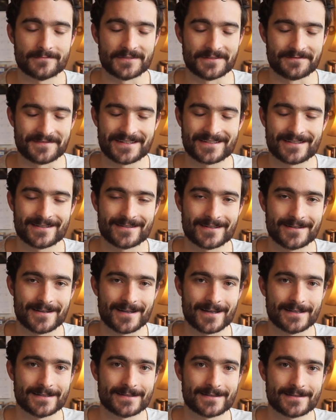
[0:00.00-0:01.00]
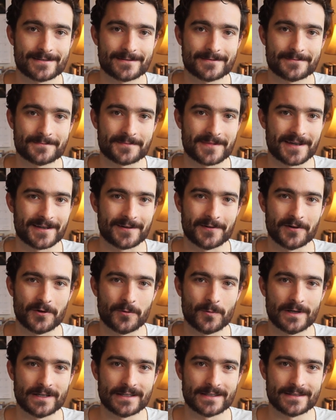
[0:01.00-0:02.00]
if this isn't nice, I don't know
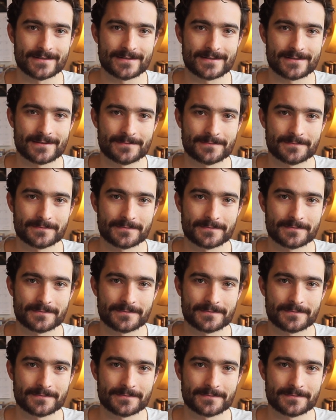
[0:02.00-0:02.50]
what is.